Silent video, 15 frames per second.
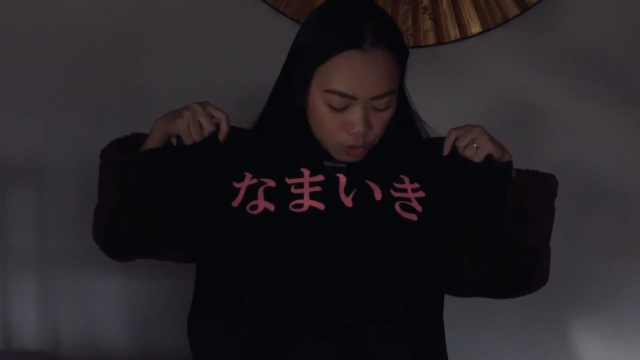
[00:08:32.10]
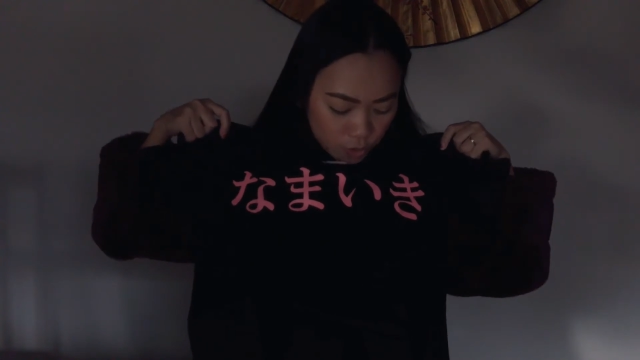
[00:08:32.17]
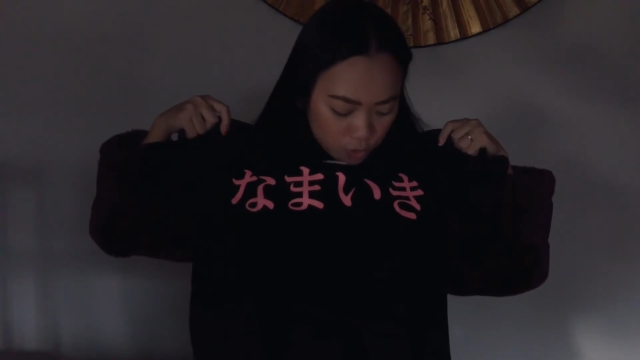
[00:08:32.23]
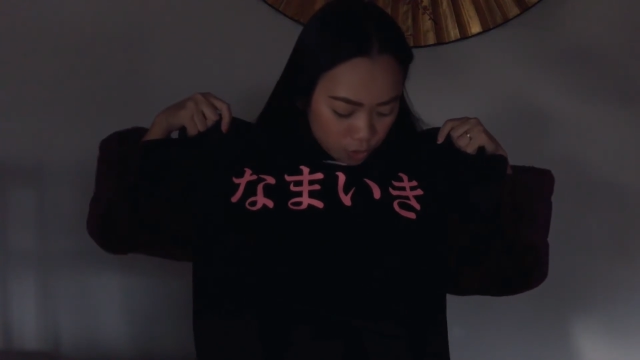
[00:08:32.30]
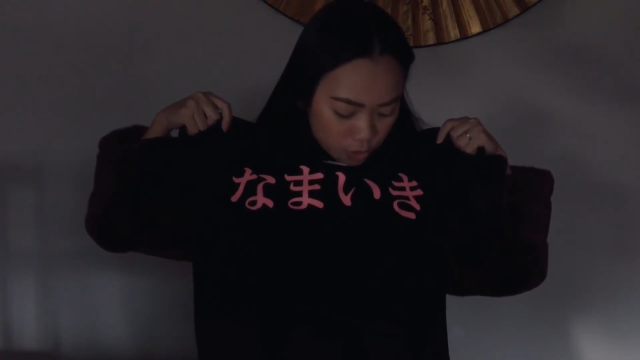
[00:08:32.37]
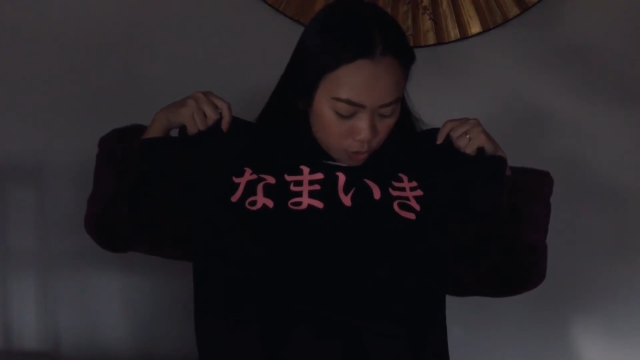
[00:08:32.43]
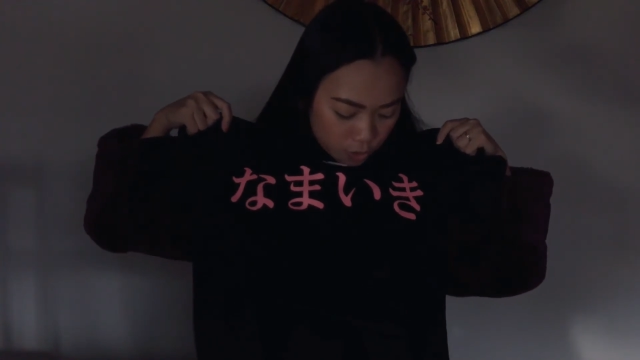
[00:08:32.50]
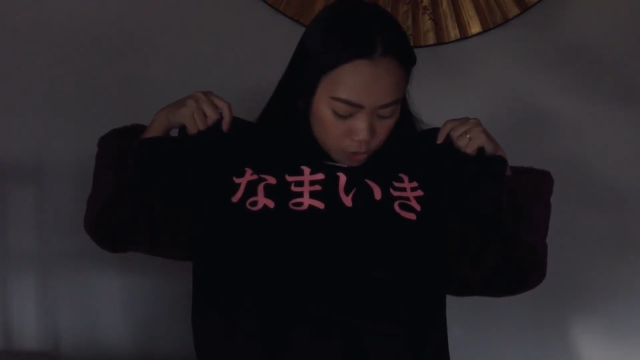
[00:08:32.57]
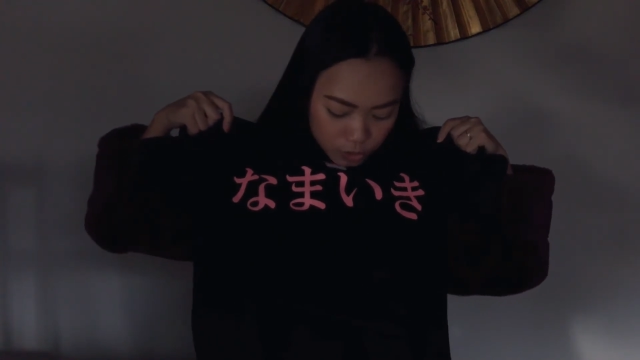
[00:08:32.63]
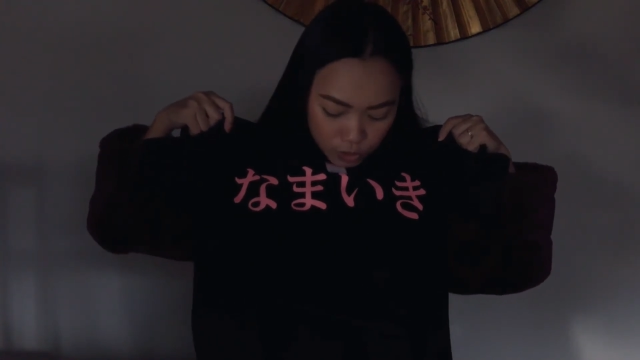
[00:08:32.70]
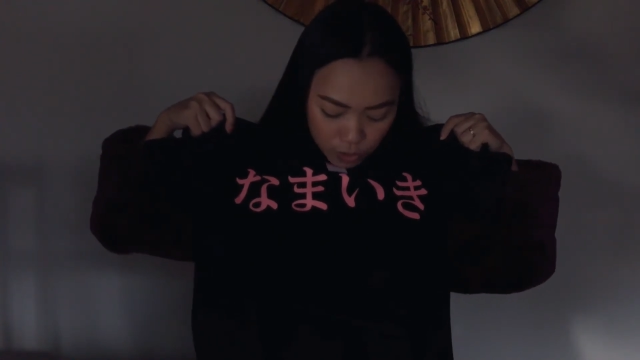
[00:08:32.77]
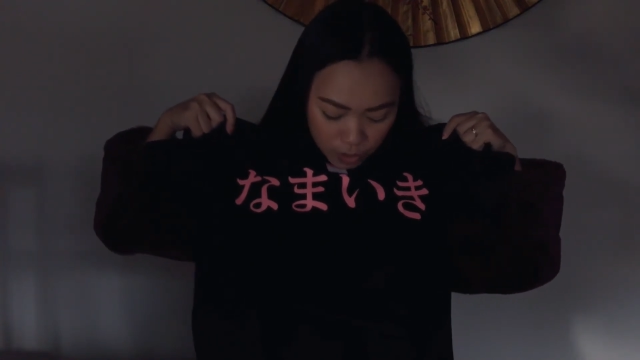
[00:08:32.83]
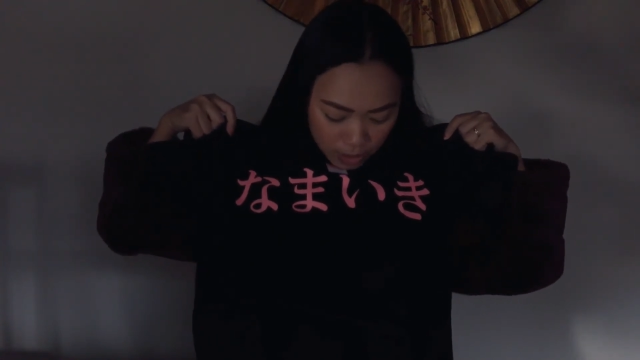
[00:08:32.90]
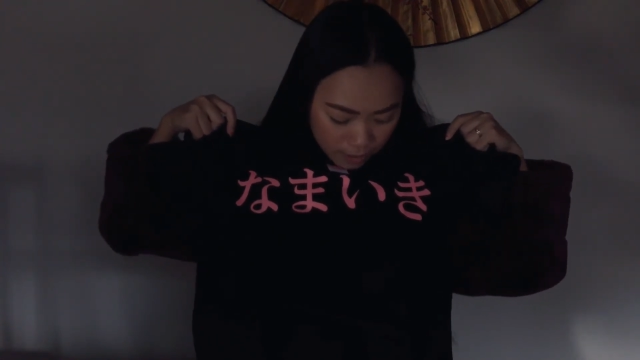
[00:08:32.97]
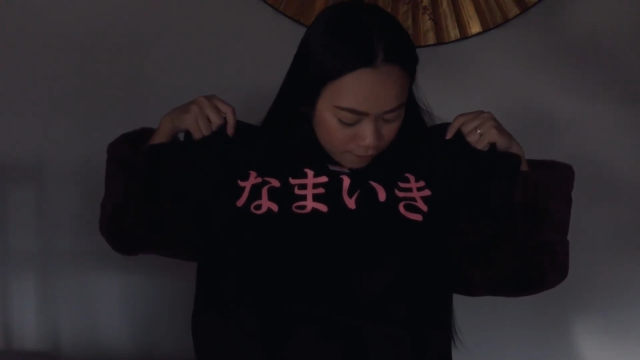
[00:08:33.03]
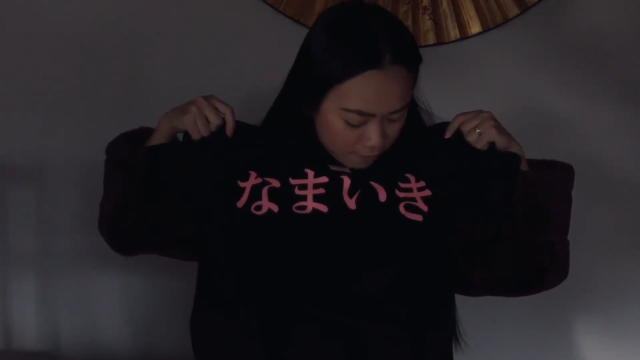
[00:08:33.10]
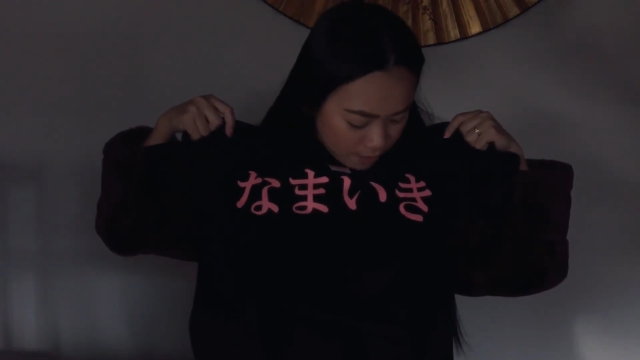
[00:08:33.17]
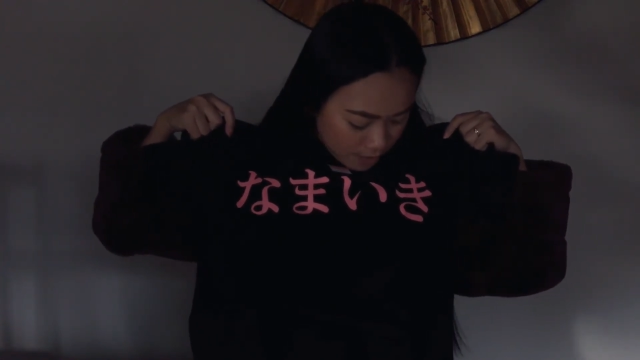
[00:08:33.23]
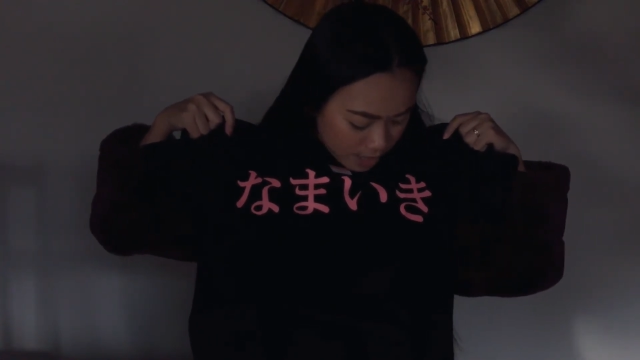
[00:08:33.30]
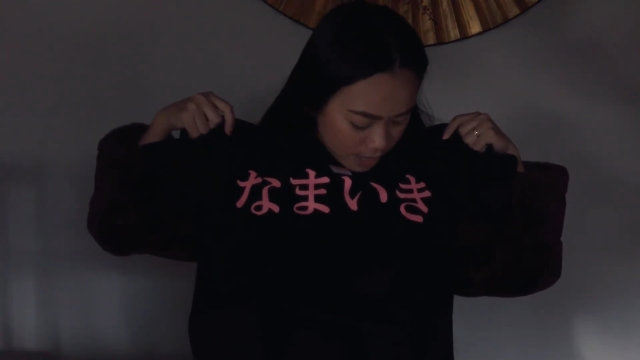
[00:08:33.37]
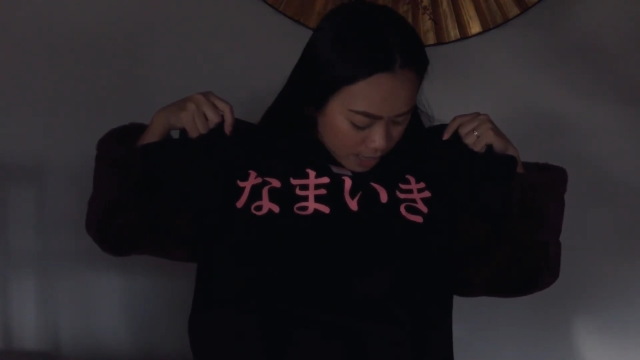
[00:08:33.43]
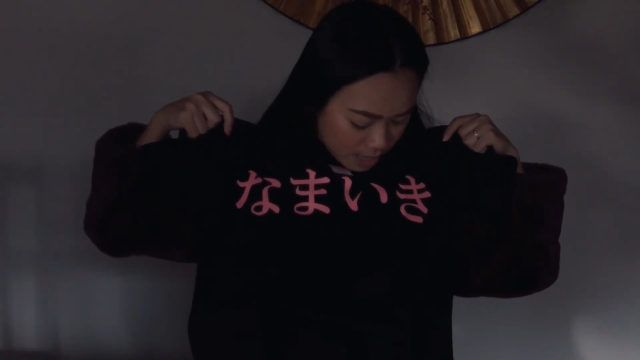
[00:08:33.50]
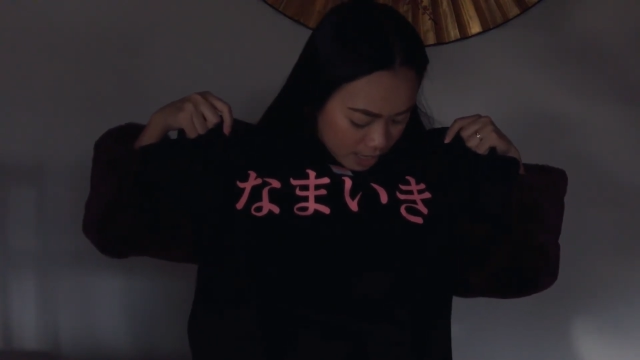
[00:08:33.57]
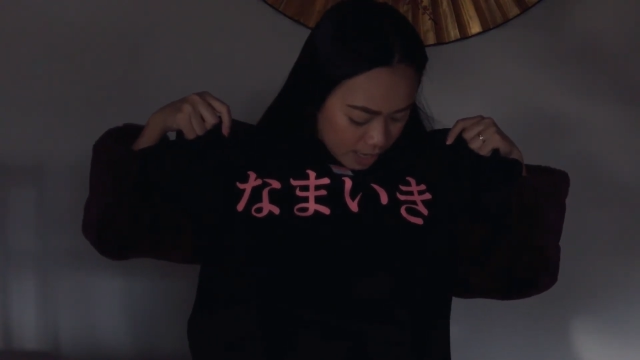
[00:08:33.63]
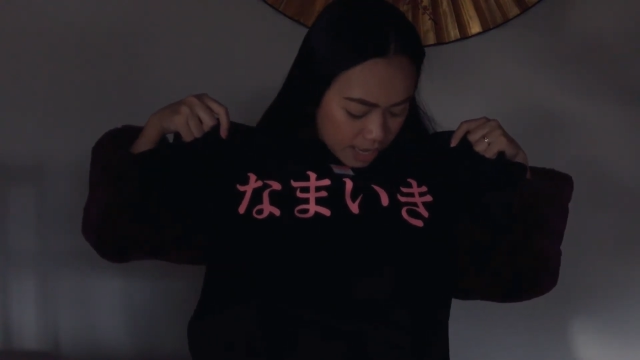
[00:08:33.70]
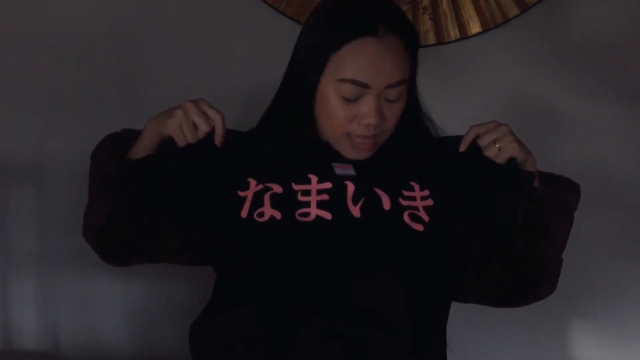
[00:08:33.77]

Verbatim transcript: so cute. So lovely.